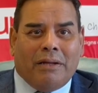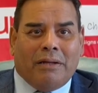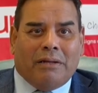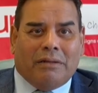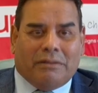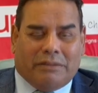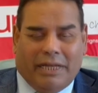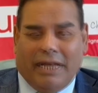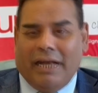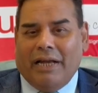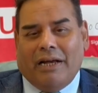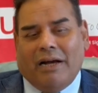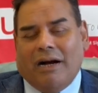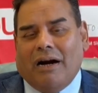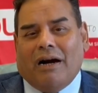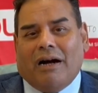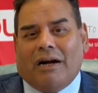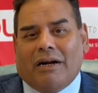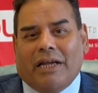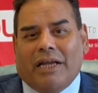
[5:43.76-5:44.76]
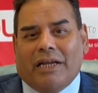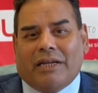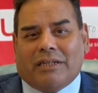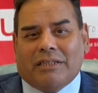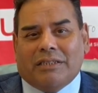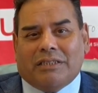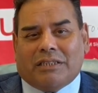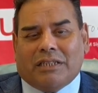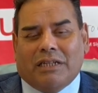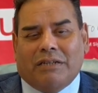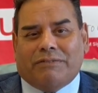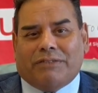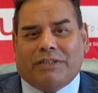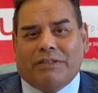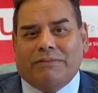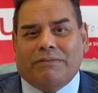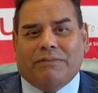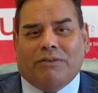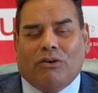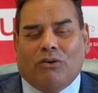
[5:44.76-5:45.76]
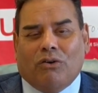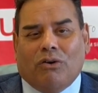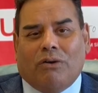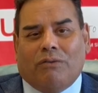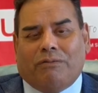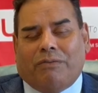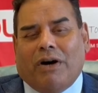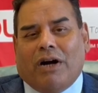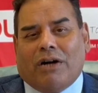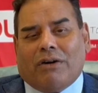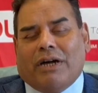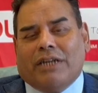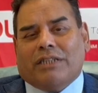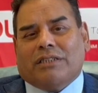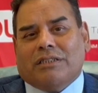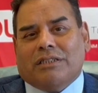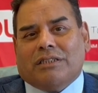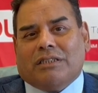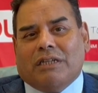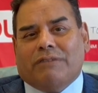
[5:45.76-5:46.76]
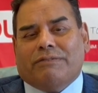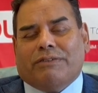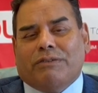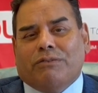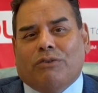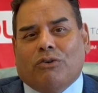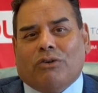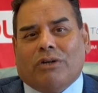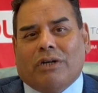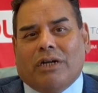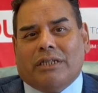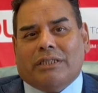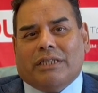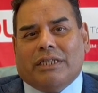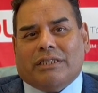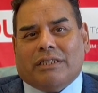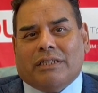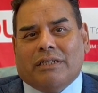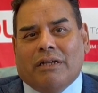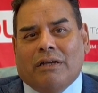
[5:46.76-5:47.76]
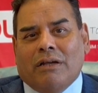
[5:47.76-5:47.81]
They are a conservative, far-right conservative organisation,